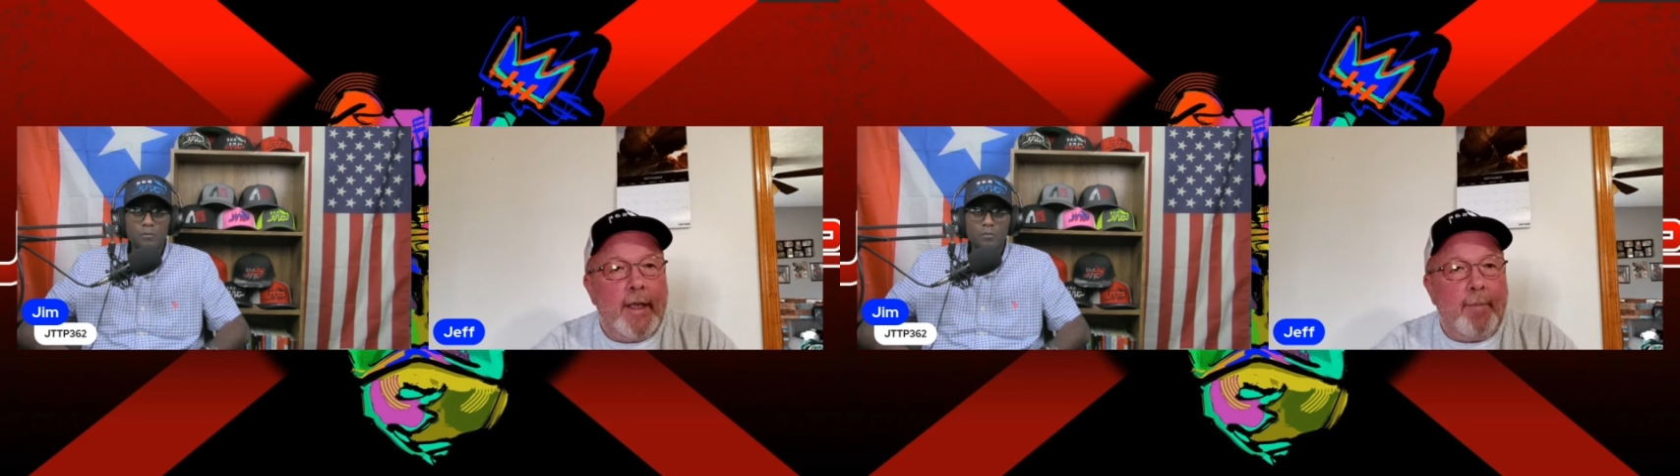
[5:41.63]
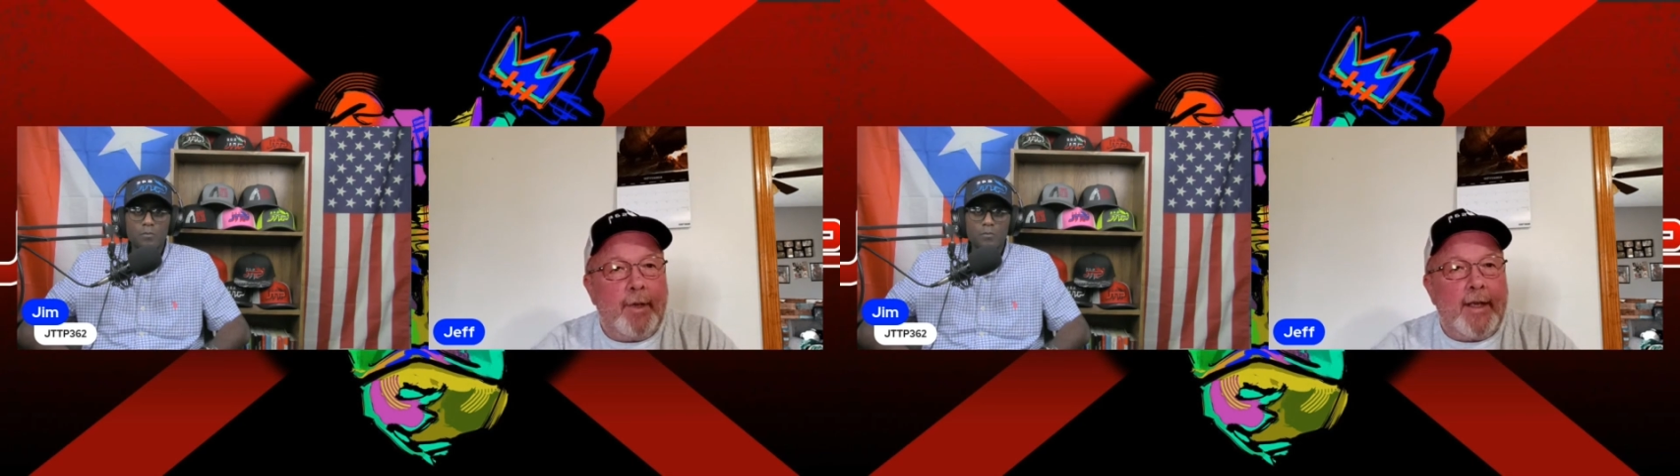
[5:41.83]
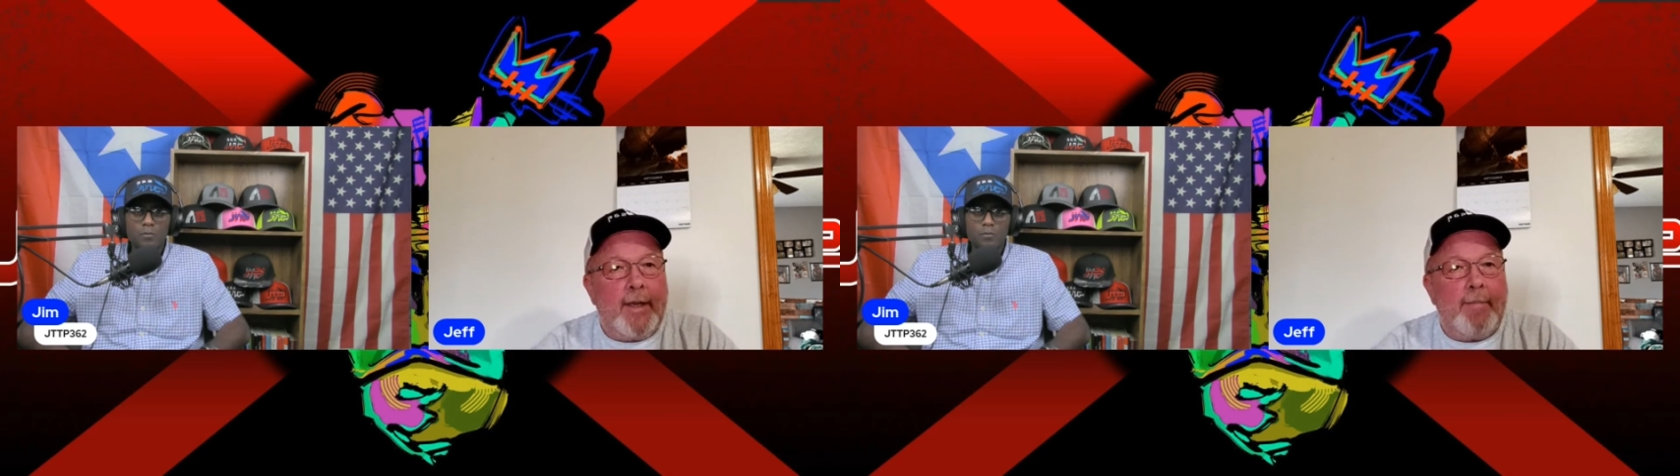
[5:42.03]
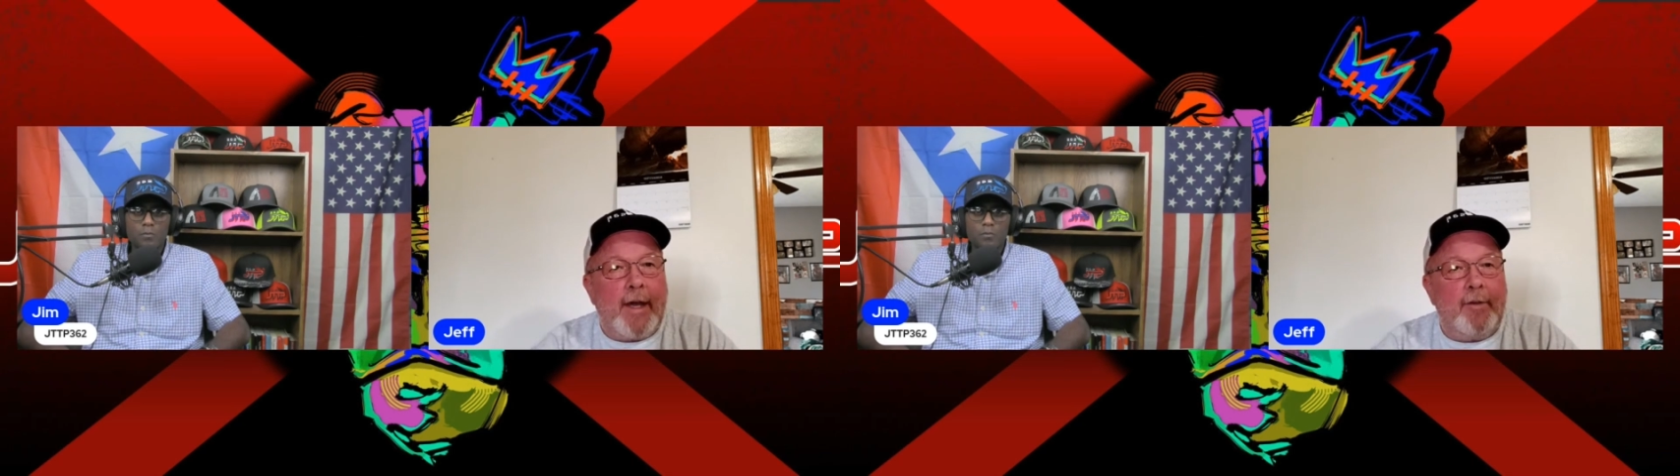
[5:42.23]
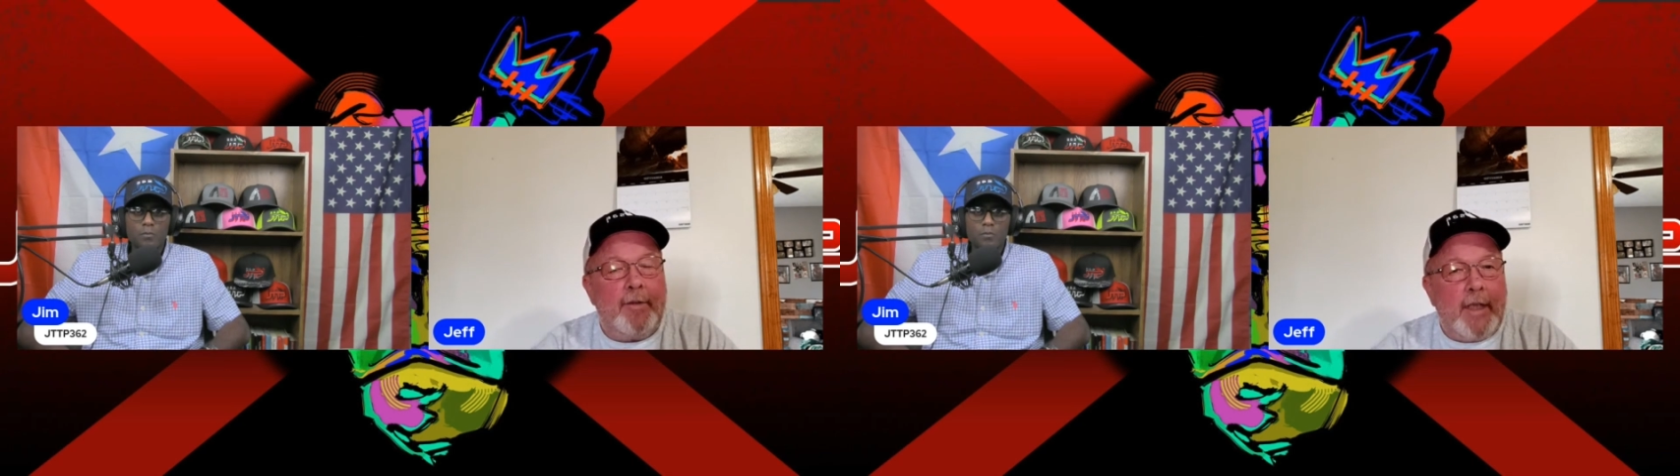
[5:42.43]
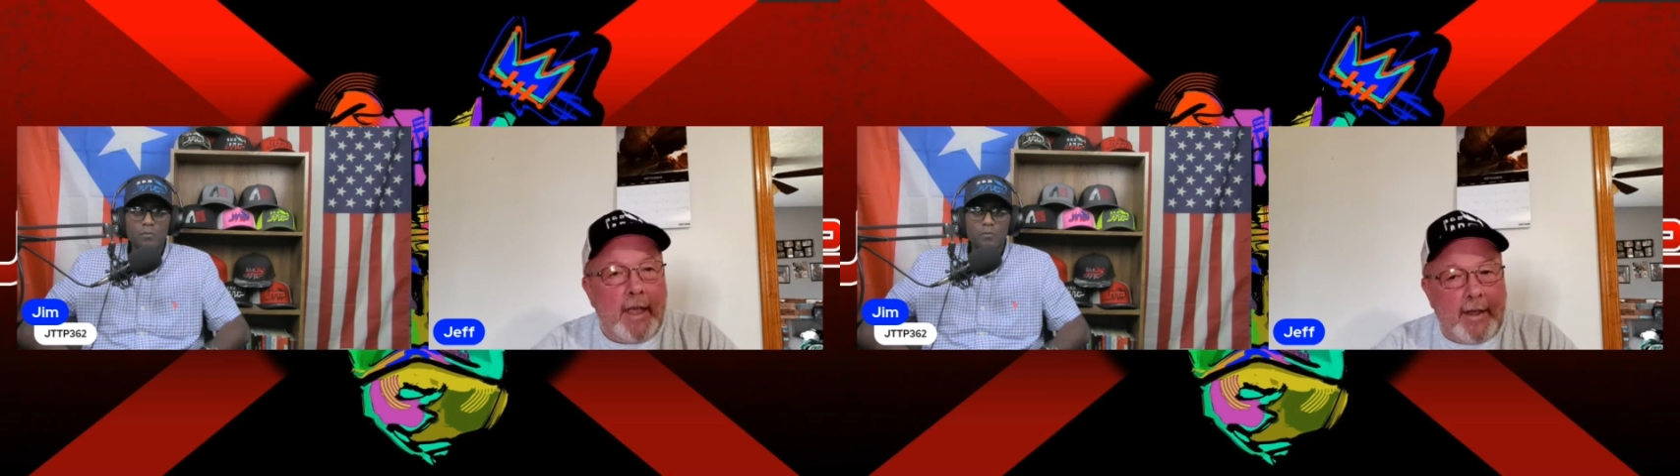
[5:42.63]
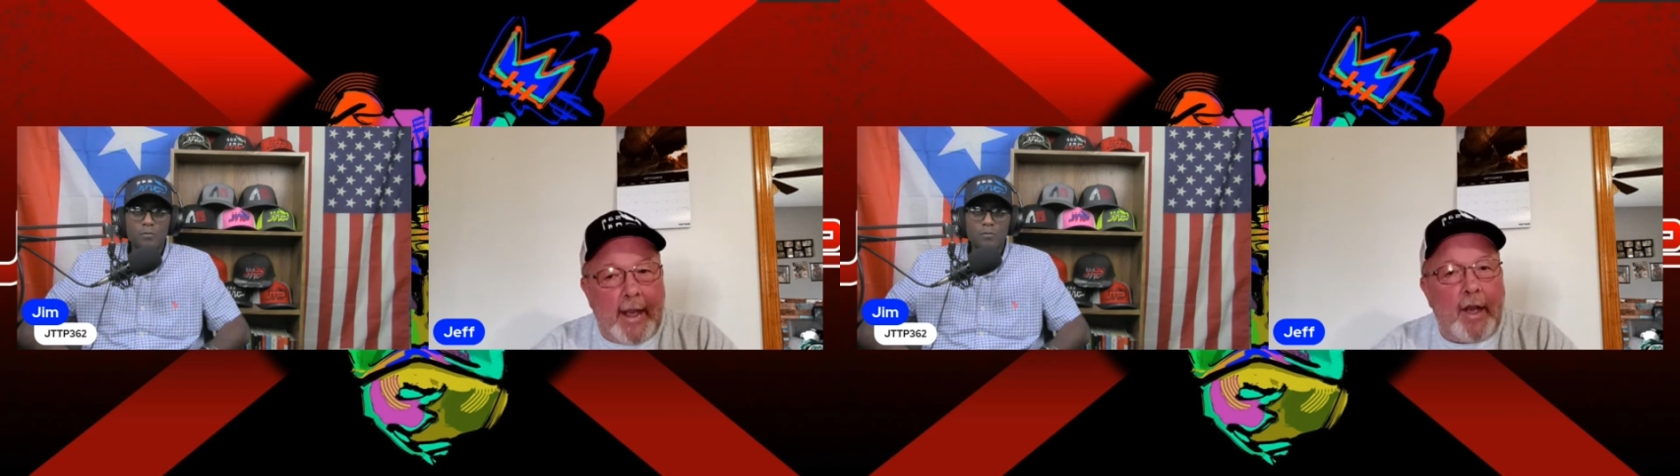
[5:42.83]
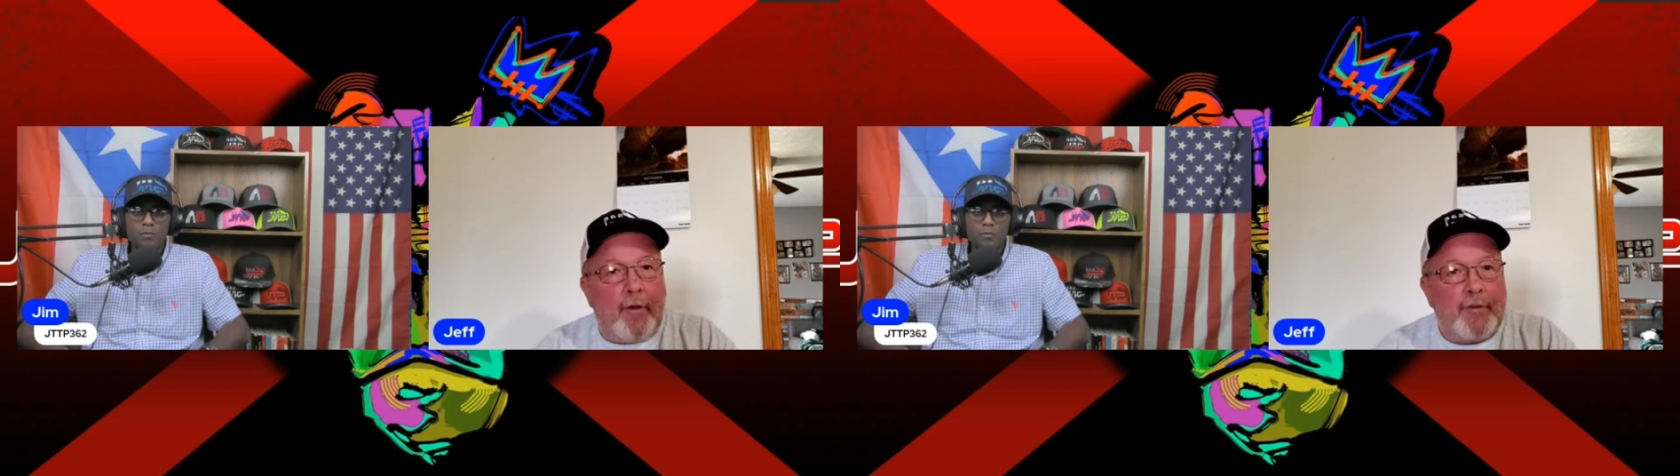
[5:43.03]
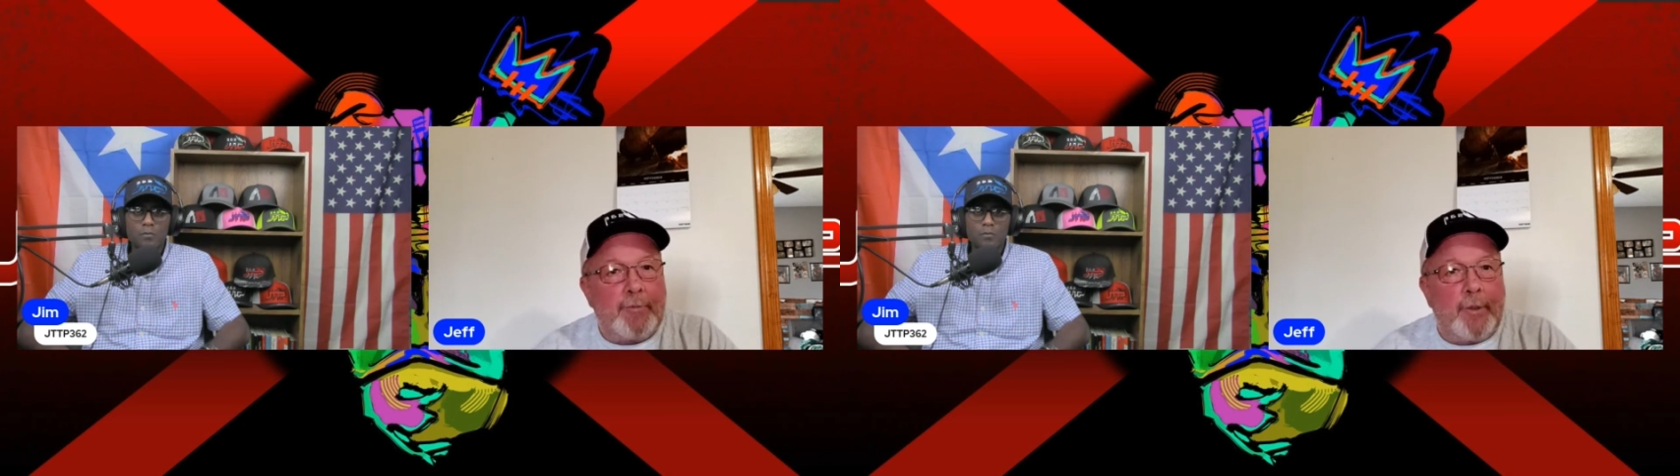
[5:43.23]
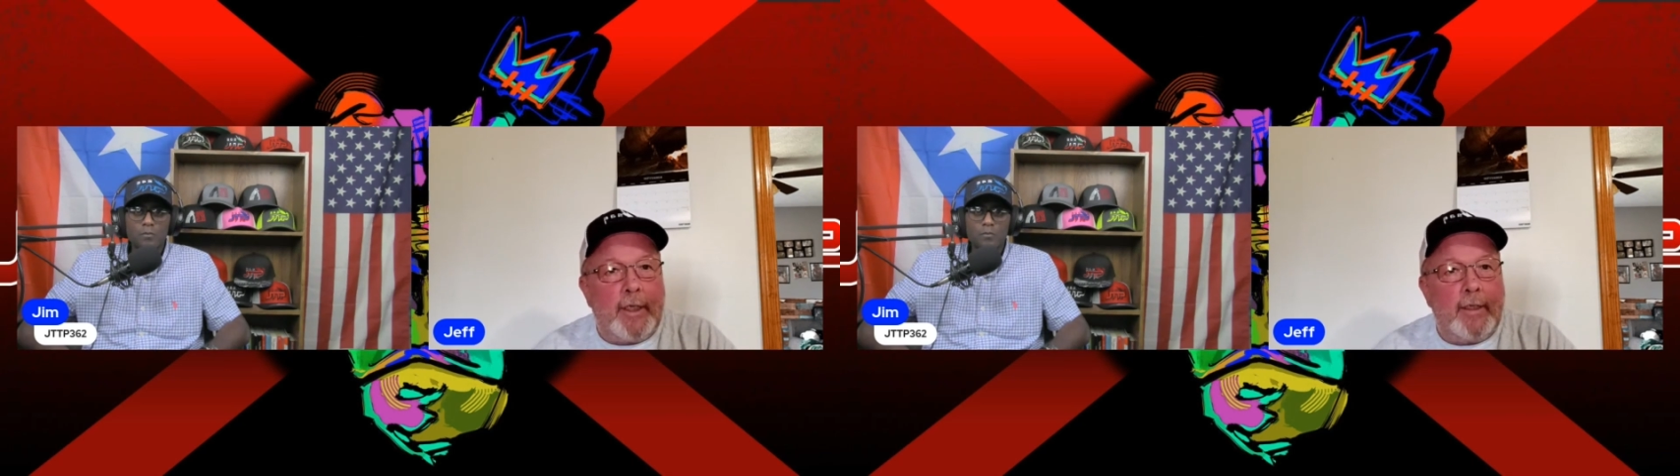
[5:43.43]
and bring them out in that
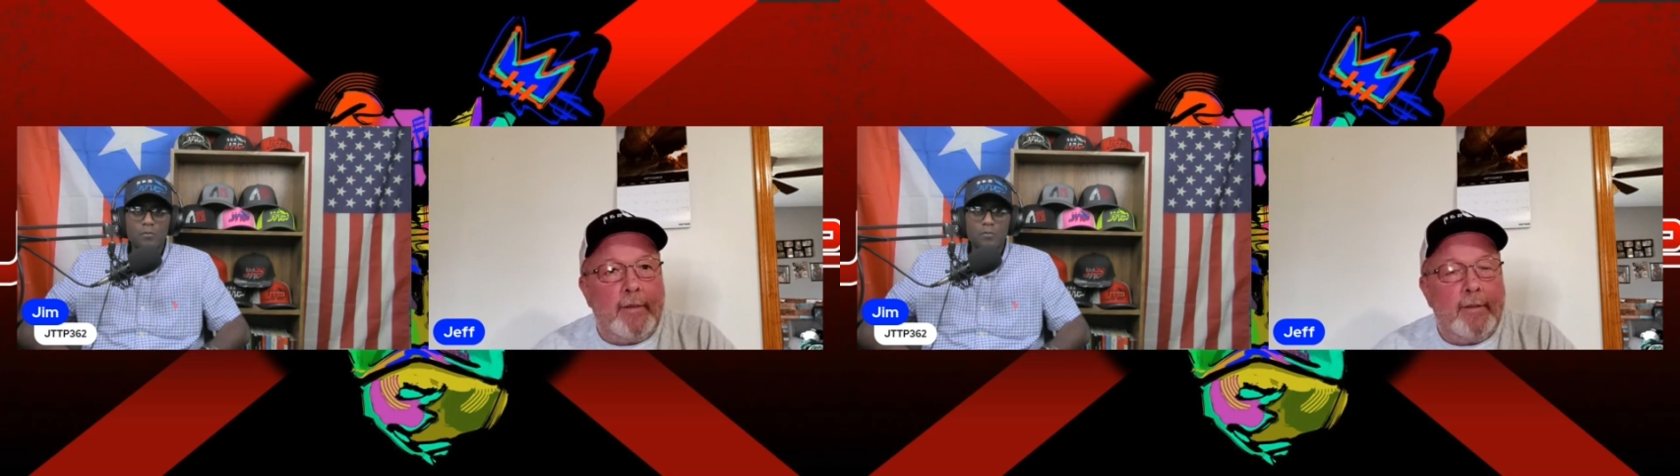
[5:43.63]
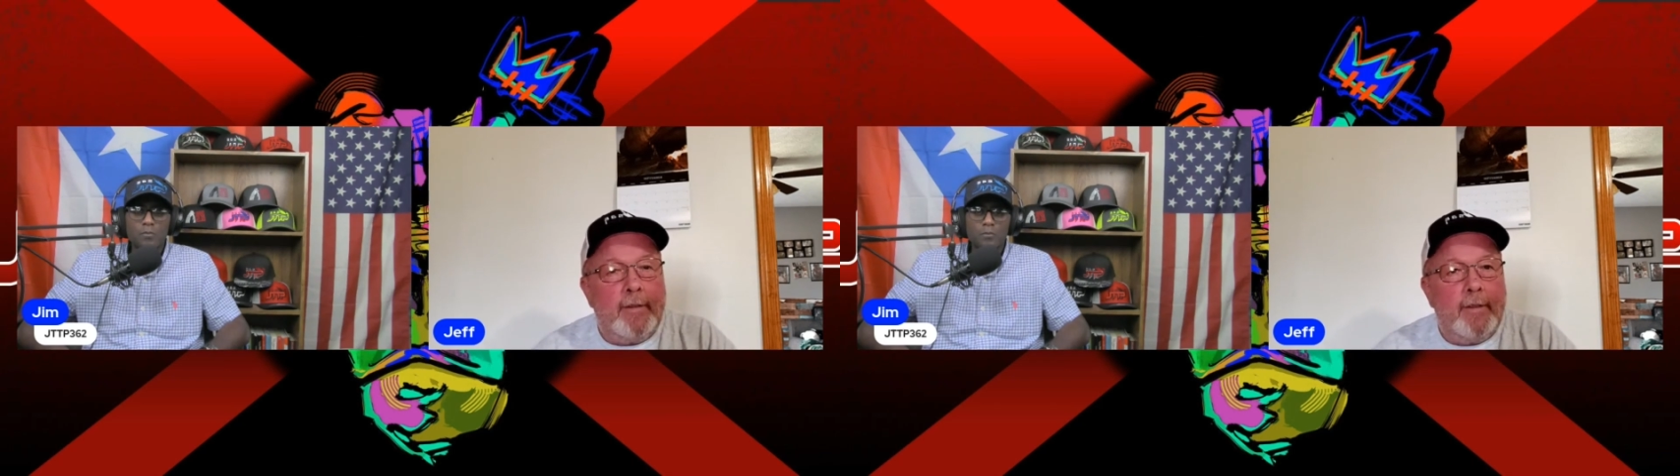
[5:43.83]
offspring.